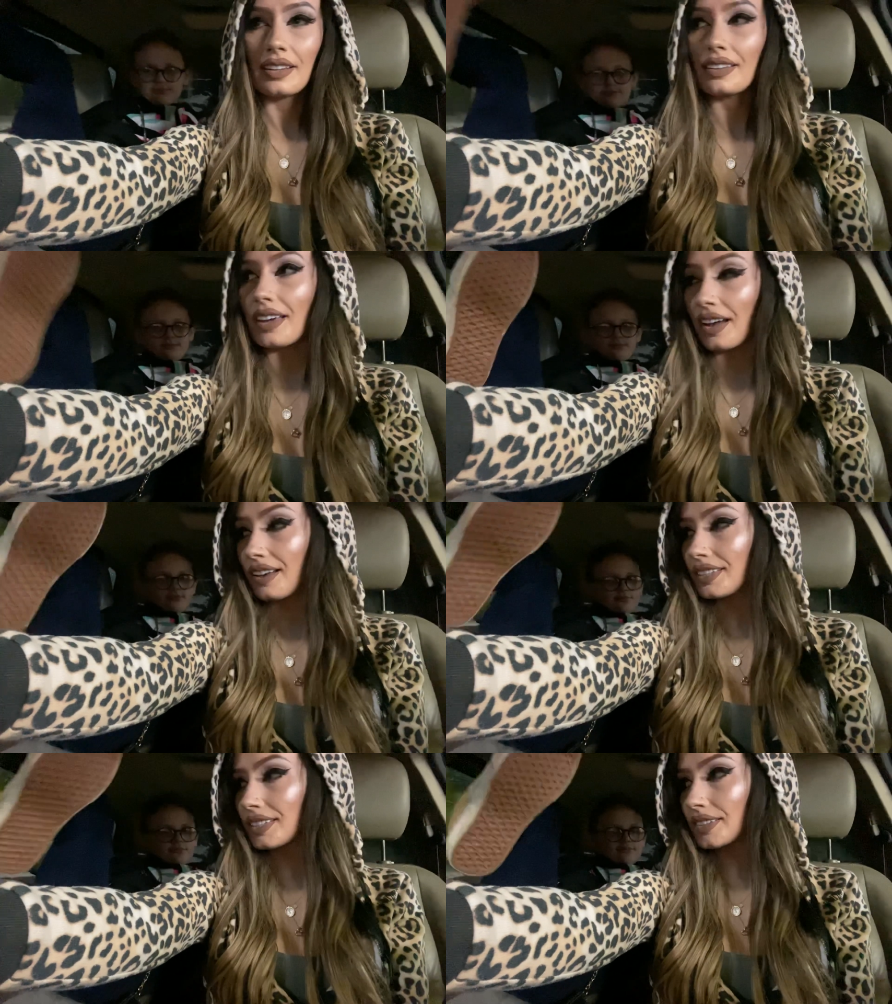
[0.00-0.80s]

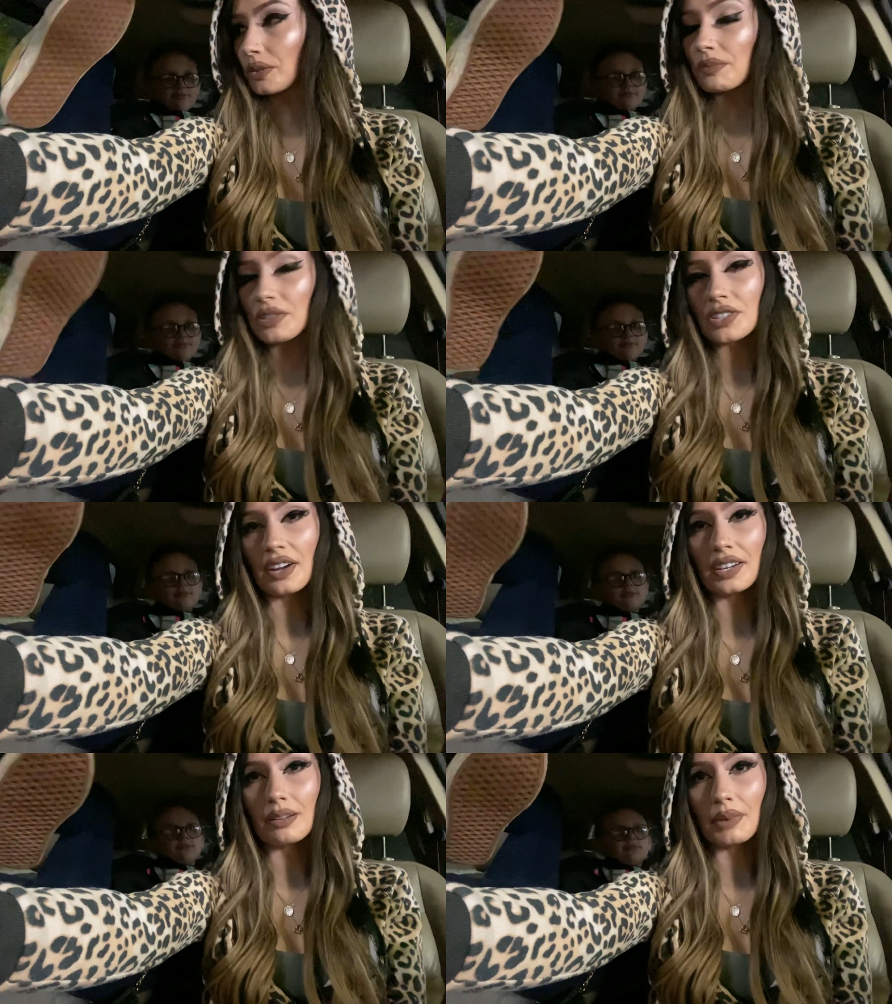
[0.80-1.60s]
Speaker 1: Yeah. So we've been
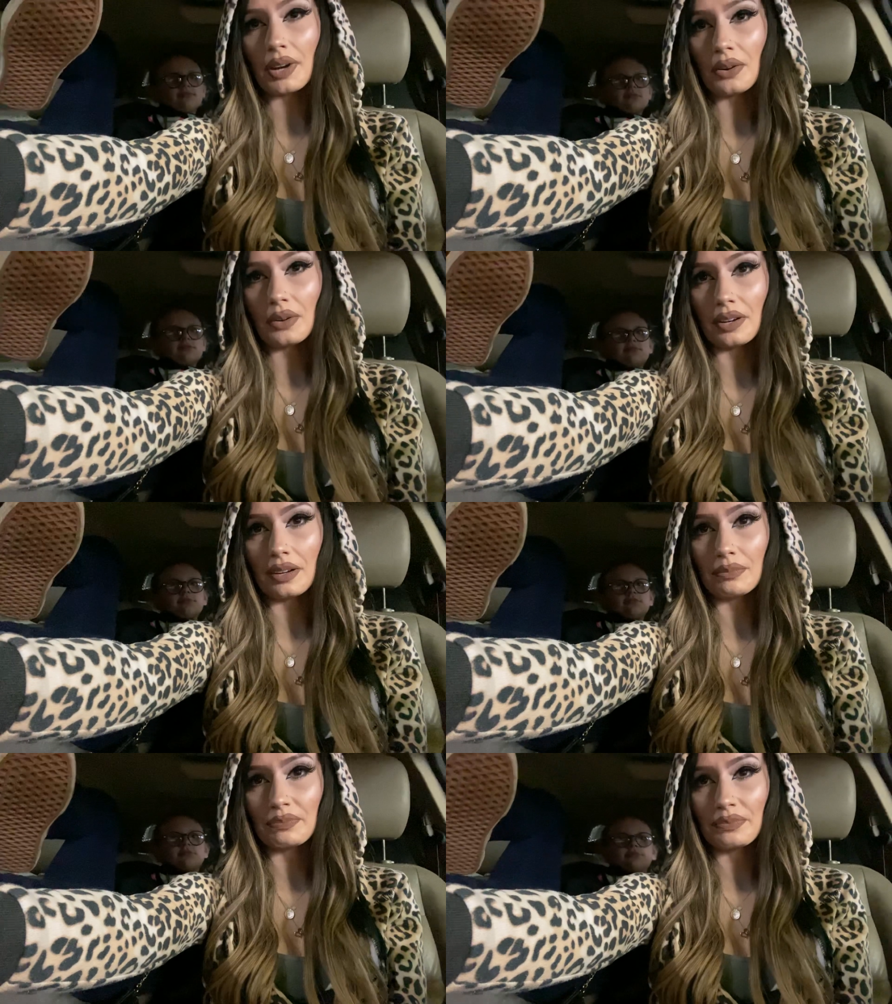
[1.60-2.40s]
talking about,
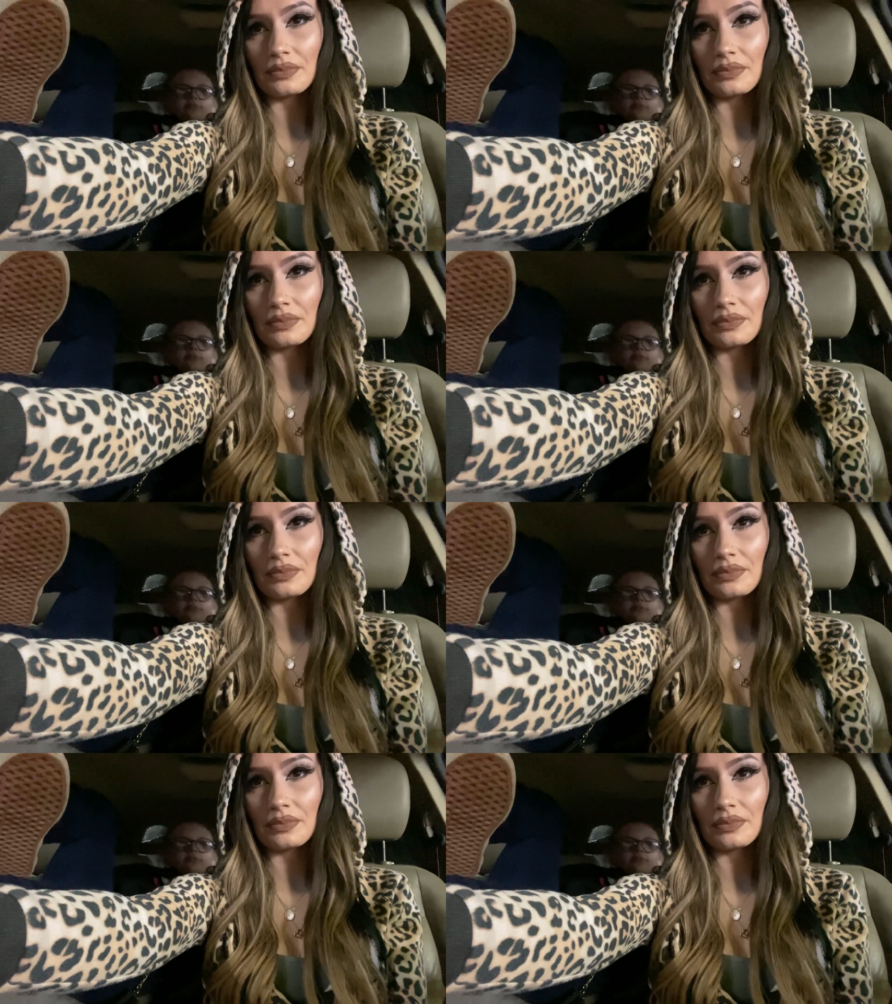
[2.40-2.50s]
um,